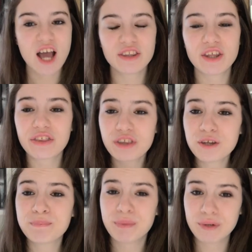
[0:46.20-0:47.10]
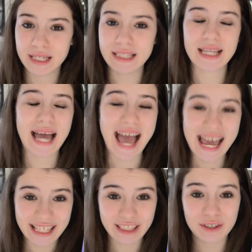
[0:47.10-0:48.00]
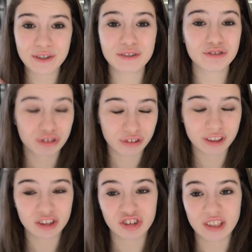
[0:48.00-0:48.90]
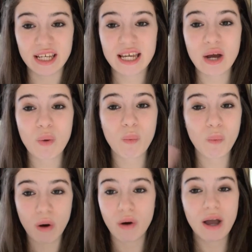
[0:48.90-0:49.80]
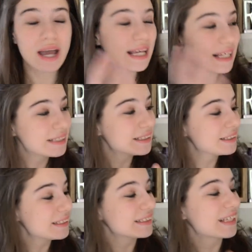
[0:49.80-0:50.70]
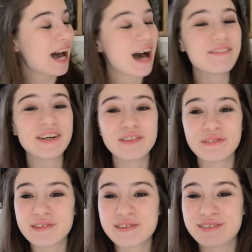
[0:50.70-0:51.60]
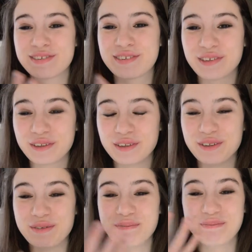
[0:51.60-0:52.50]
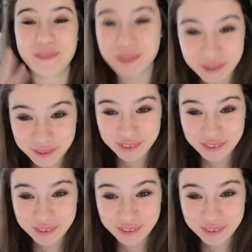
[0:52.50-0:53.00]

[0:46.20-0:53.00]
the third book in the Halo trilogy. What? not this cover just so beautiful?